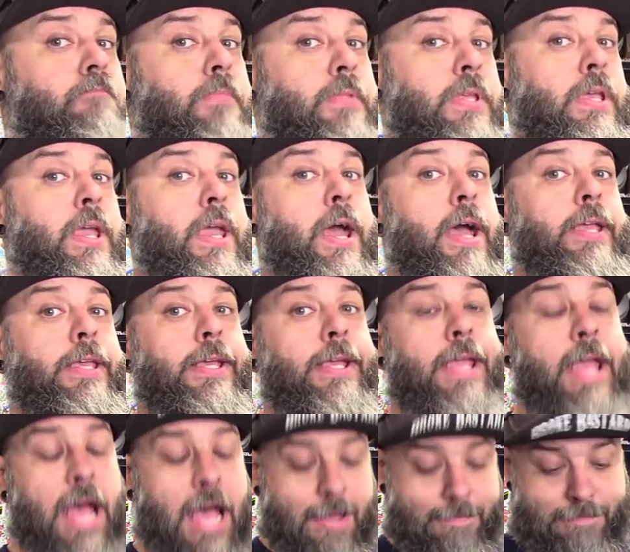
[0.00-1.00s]
Yeah, you
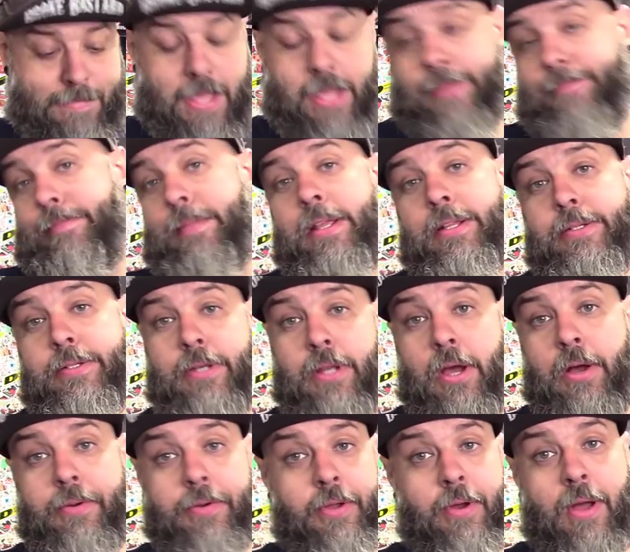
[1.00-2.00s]
got me.
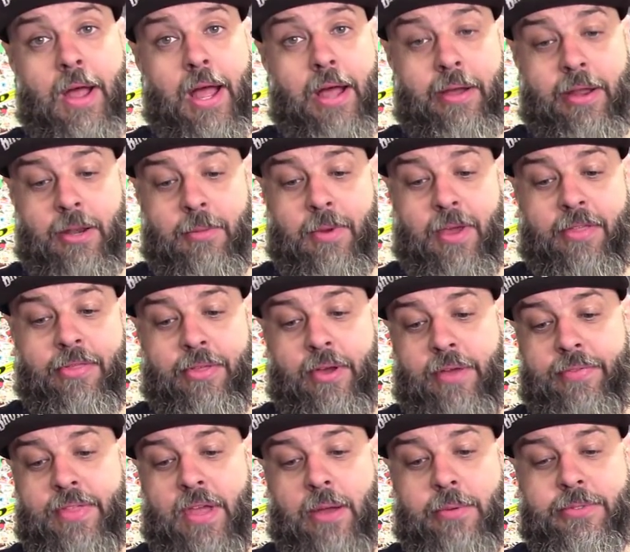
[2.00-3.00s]
Don't know how anybody
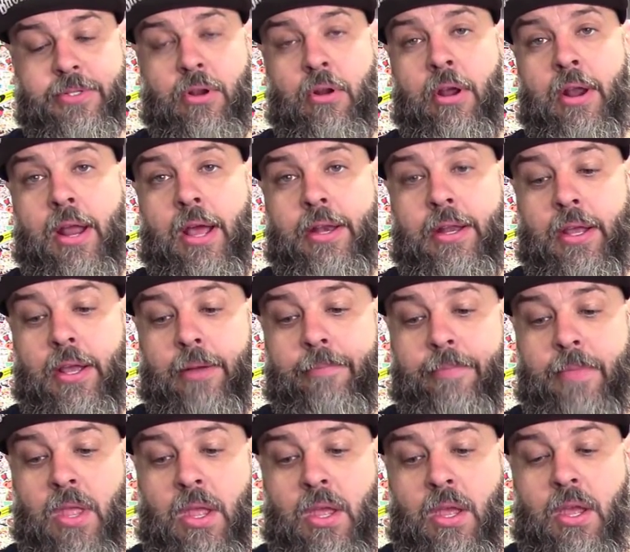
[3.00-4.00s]
thought that was a great idea.
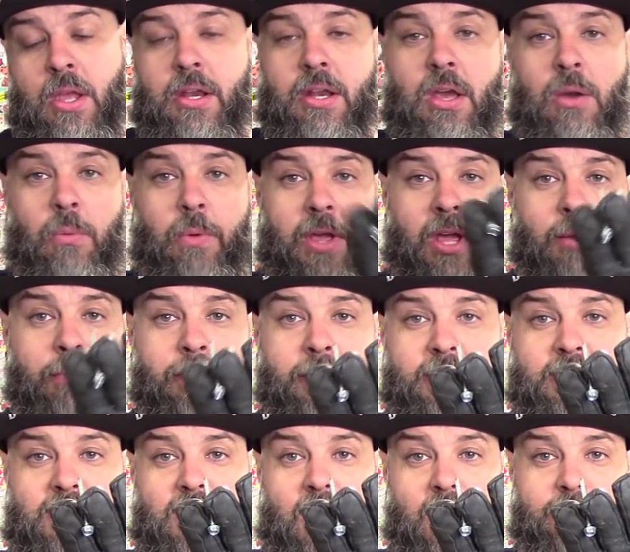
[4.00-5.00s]
Now we had
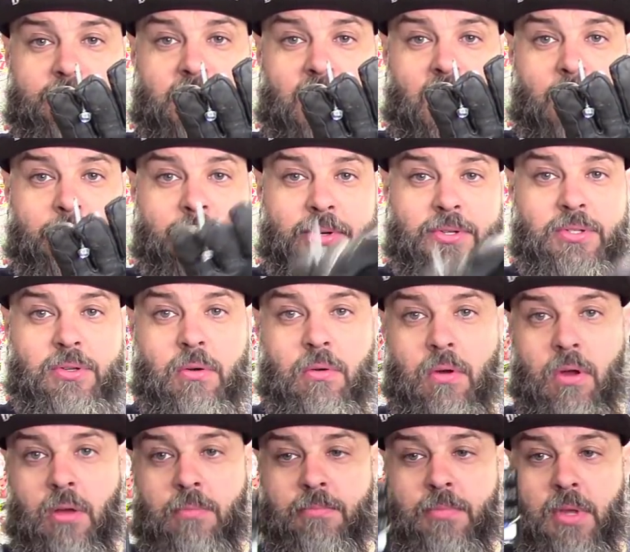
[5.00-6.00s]
put self-tappers through
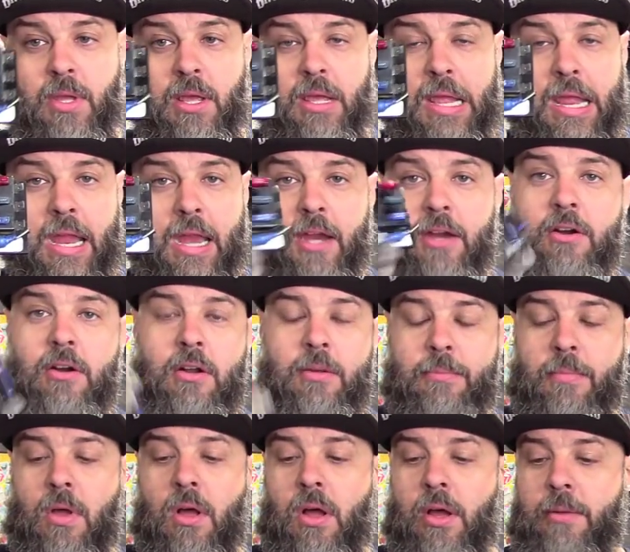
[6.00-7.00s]
them, anchored
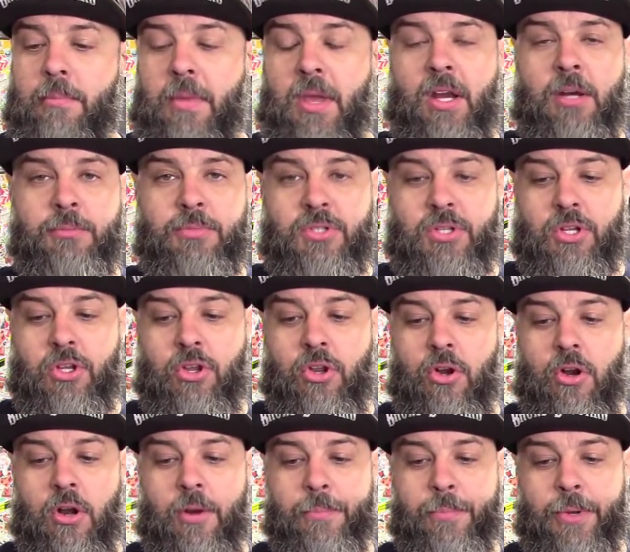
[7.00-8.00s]
them on, made them
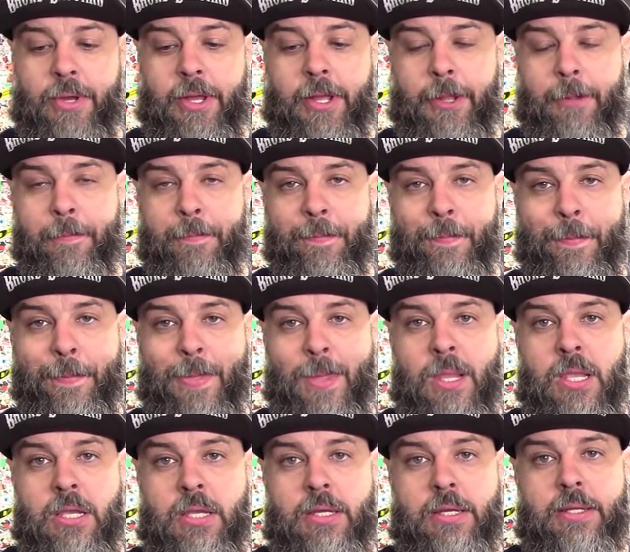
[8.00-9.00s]
secure, but
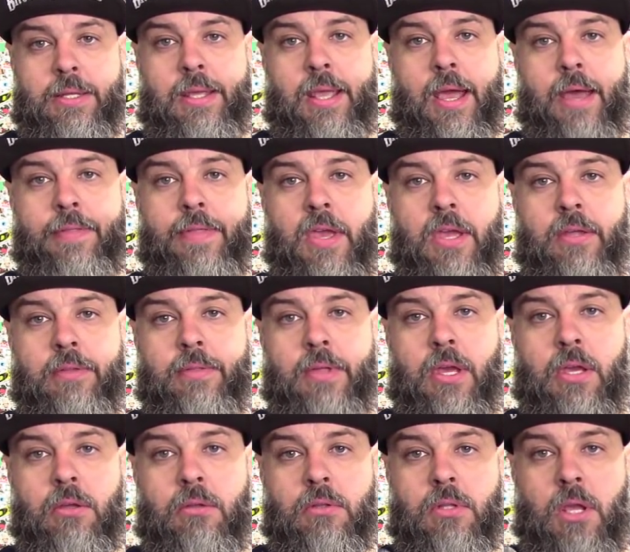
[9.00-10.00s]
yeah,
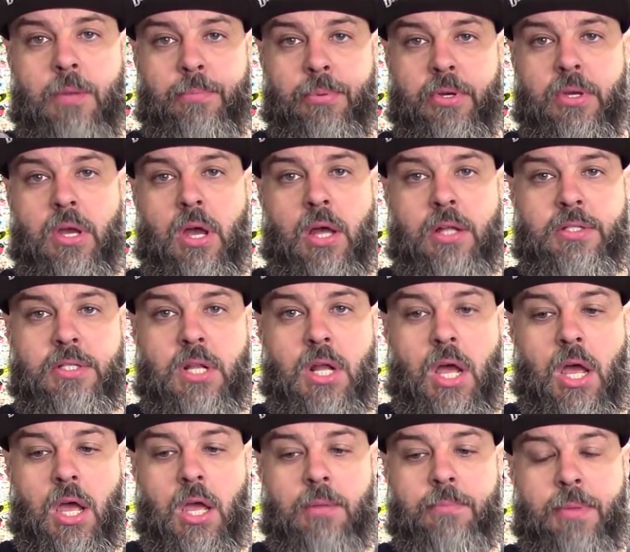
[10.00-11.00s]
they put constant
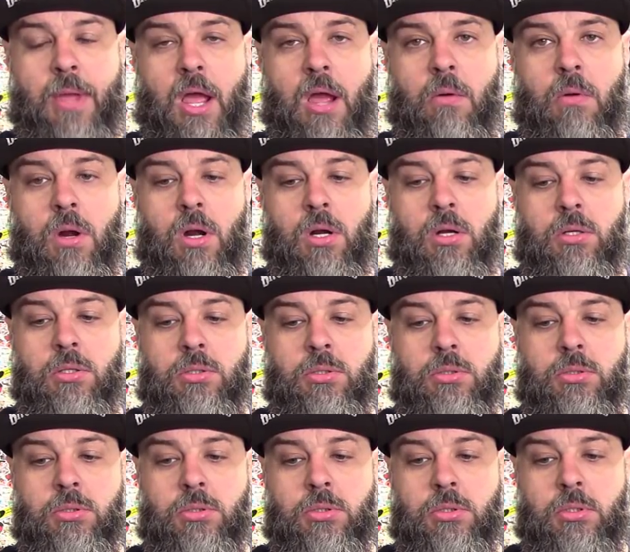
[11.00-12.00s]
high power
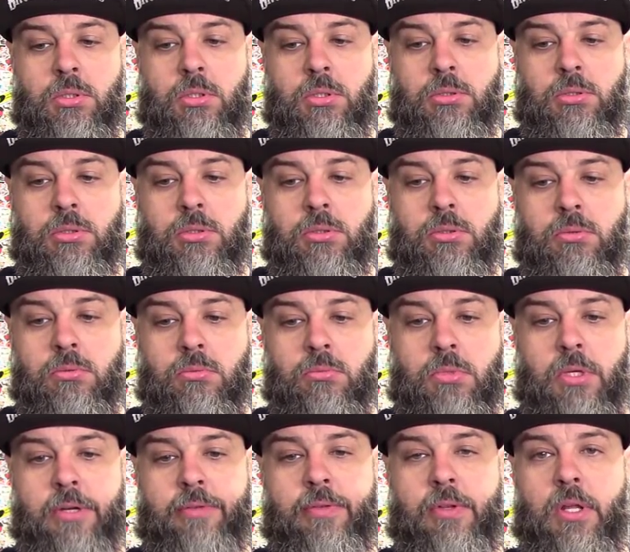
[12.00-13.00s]

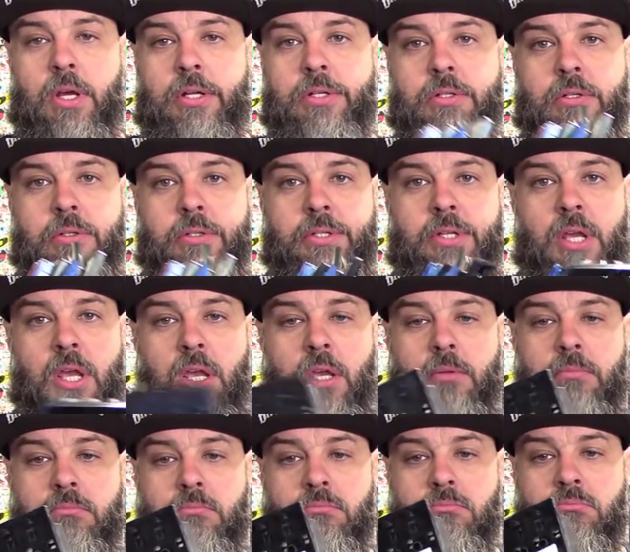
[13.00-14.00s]
with electrical tape